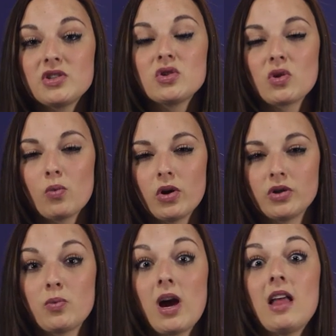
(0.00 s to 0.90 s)
suits a
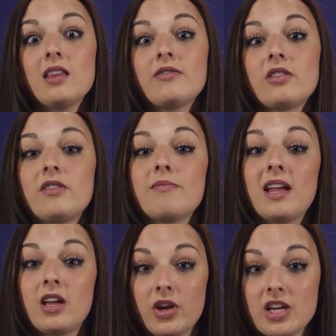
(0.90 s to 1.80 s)
world where a level of
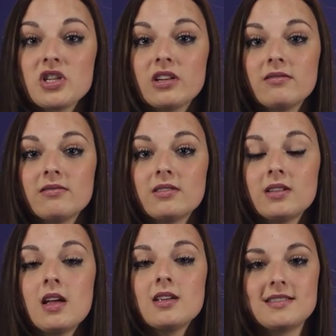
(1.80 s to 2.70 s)
migration,
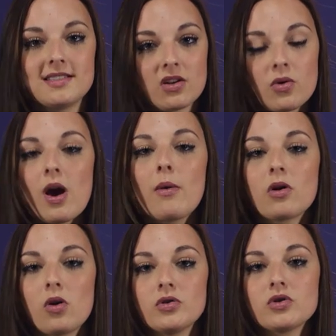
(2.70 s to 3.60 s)
zero-hour
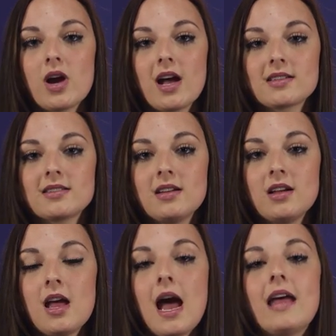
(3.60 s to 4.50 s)
contracts,
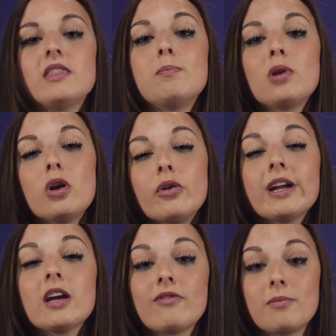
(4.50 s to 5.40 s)
and the
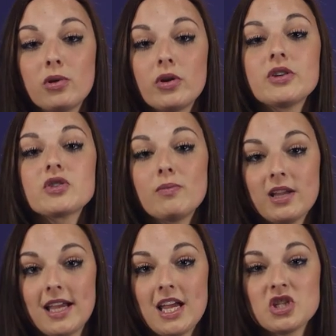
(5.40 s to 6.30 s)
blurring of employers'
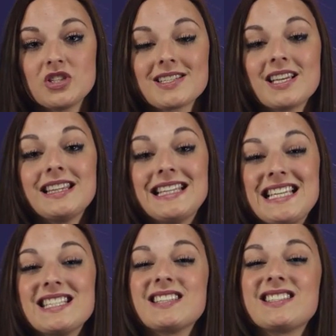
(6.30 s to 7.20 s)
obligations can
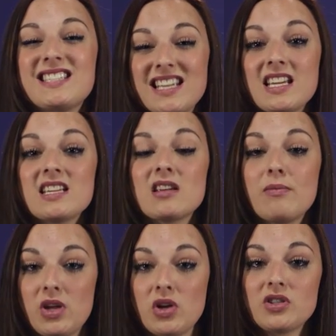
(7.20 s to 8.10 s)
lead to serious
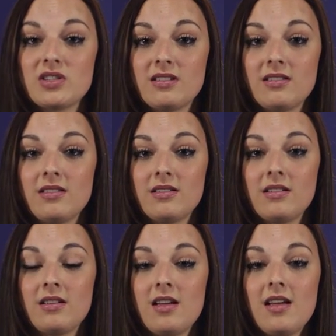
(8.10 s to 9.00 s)
abuse.
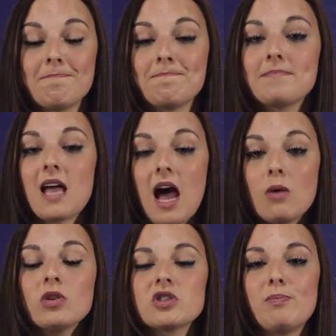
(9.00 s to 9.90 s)
I
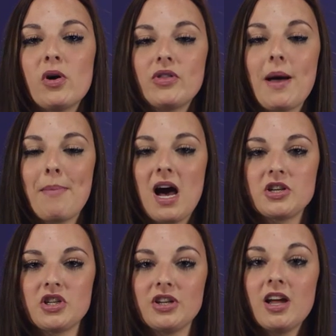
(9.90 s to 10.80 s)
want to put that
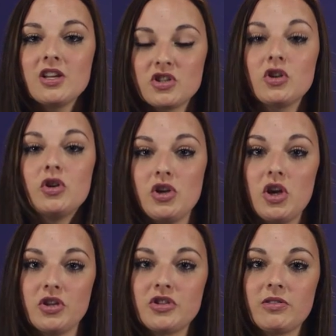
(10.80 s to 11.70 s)
passion to good
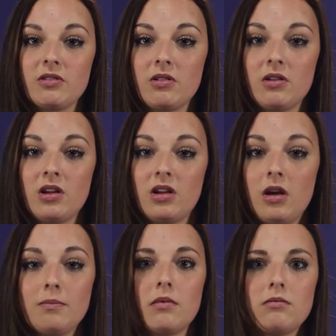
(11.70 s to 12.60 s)
use.
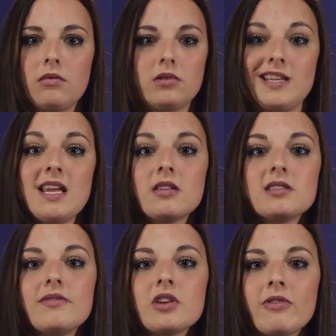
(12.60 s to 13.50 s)
See?
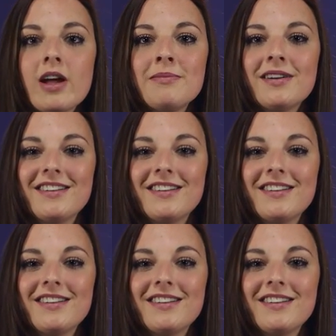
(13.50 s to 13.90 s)
It's even a rhyme.